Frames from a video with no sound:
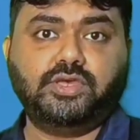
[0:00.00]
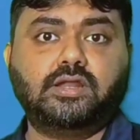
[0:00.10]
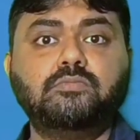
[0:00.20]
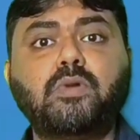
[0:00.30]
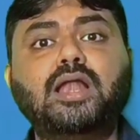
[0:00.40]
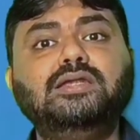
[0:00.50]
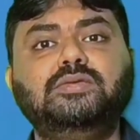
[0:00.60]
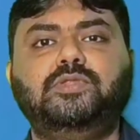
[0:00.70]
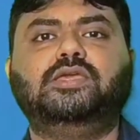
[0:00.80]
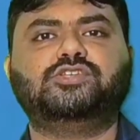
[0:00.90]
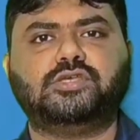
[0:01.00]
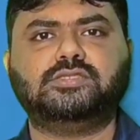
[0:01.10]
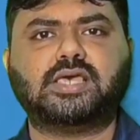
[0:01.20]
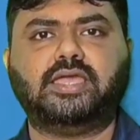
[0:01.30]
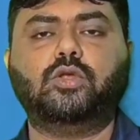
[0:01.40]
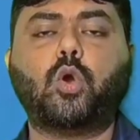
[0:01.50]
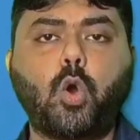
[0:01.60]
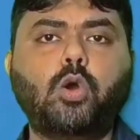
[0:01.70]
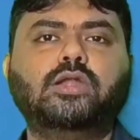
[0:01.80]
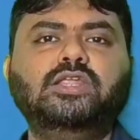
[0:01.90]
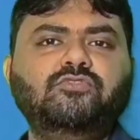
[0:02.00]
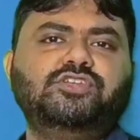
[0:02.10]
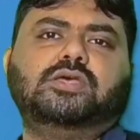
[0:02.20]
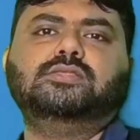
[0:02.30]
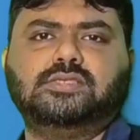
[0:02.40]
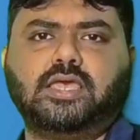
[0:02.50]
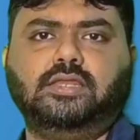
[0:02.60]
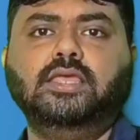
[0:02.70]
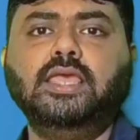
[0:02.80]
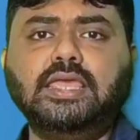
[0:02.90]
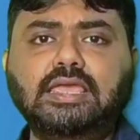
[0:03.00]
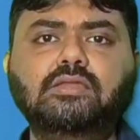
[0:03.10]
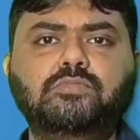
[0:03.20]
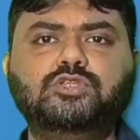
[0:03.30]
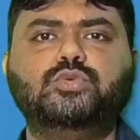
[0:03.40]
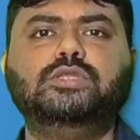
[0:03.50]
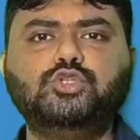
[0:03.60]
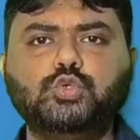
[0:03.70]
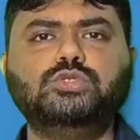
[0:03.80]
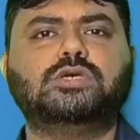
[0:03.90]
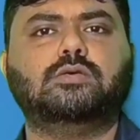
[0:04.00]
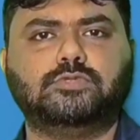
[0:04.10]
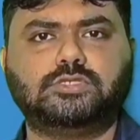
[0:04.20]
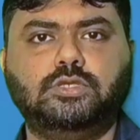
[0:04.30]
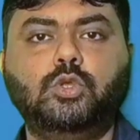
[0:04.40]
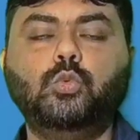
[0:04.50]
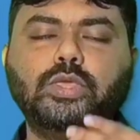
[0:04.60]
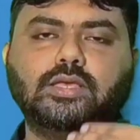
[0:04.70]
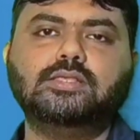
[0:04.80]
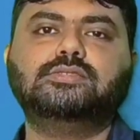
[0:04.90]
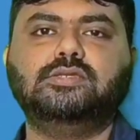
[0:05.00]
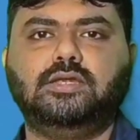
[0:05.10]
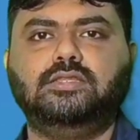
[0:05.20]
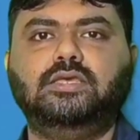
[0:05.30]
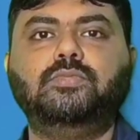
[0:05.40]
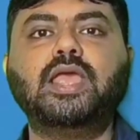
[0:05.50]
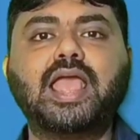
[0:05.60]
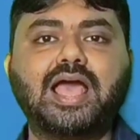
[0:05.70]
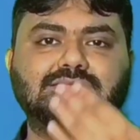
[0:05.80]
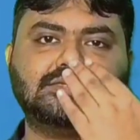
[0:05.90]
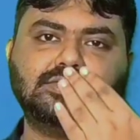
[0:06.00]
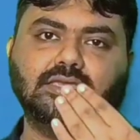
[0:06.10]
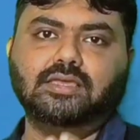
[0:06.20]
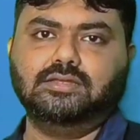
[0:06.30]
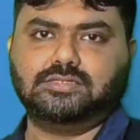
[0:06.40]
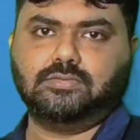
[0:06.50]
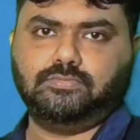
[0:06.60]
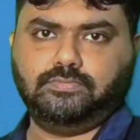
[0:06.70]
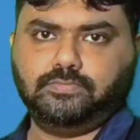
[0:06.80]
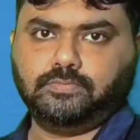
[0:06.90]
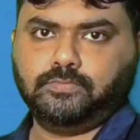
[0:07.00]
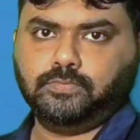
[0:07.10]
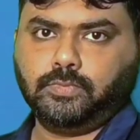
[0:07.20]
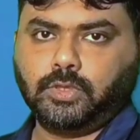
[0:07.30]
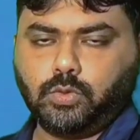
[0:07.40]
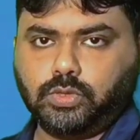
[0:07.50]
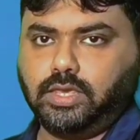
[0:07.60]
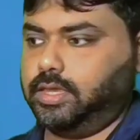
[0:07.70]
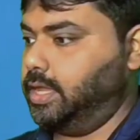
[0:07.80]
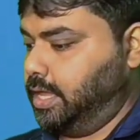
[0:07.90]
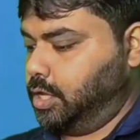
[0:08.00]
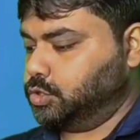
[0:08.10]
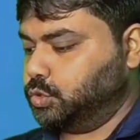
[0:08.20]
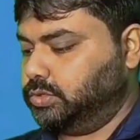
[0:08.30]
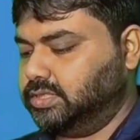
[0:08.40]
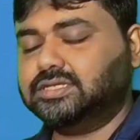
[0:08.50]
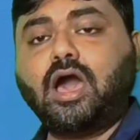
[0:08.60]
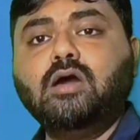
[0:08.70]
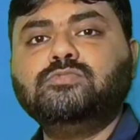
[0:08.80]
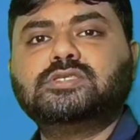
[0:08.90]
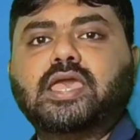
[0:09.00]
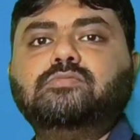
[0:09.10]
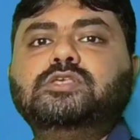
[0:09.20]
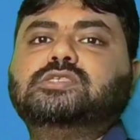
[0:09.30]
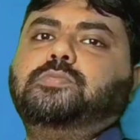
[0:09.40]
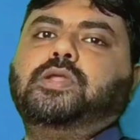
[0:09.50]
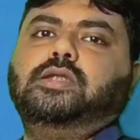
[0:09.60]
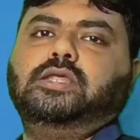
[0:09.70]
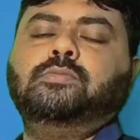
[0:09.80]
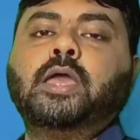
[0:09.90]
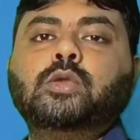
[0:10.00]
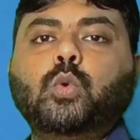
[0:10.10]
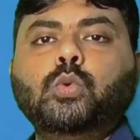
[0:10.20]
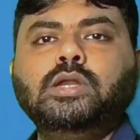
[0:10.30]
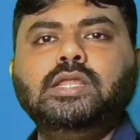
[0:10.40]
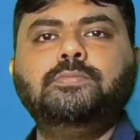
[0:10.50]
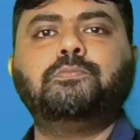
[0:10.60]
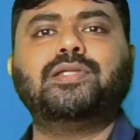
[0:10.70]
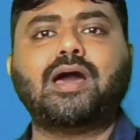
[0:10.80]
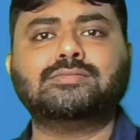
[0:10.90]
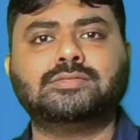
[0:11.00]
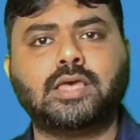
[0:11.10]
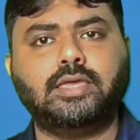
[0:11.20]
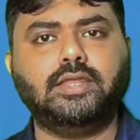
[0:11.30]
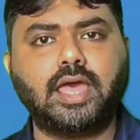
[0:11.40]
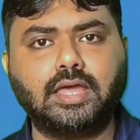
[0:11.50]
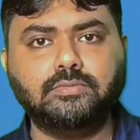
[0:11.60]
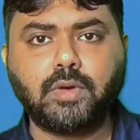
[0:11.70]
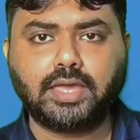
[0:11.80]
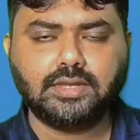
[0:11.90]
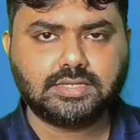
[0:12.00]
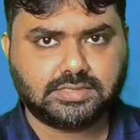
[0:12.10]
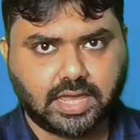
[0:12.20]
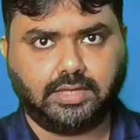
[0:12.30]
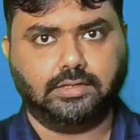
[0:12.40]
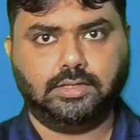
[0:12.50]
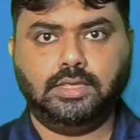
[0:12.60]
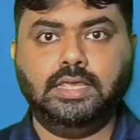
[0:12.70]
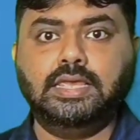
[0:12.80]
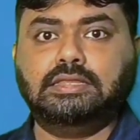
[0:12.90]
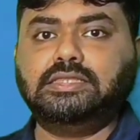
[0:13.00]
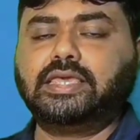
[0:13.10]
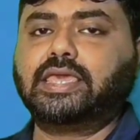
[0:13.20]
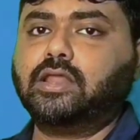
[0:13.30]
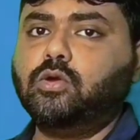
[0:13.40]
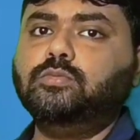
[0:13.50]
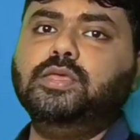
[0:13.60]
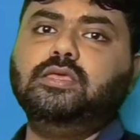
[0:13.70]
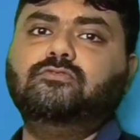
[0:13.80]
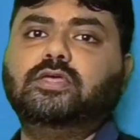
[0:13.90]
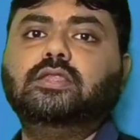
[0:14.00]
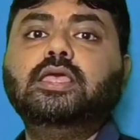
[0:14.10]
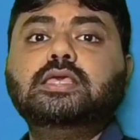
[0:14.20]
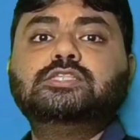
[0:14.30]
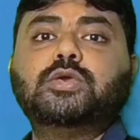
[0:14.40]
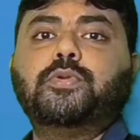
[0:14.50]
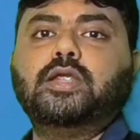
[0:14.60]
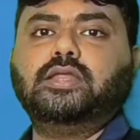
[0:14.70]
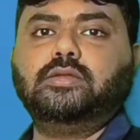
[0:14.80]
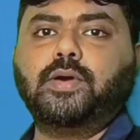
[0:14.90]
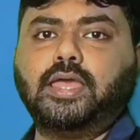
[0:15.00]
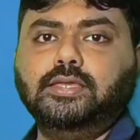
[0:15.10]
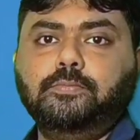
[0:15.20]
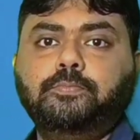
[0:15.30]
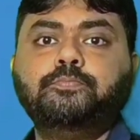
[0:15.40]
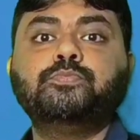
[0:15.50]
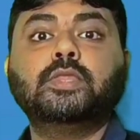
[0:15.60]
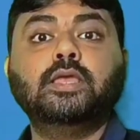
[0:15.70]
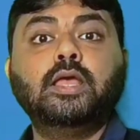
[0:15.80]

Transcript: If there are multiplication sign or division sign in between two terms, we consider them as a single term. Okay, so the terms can be separated by only plus sign and minus sign. They cannot be even separated by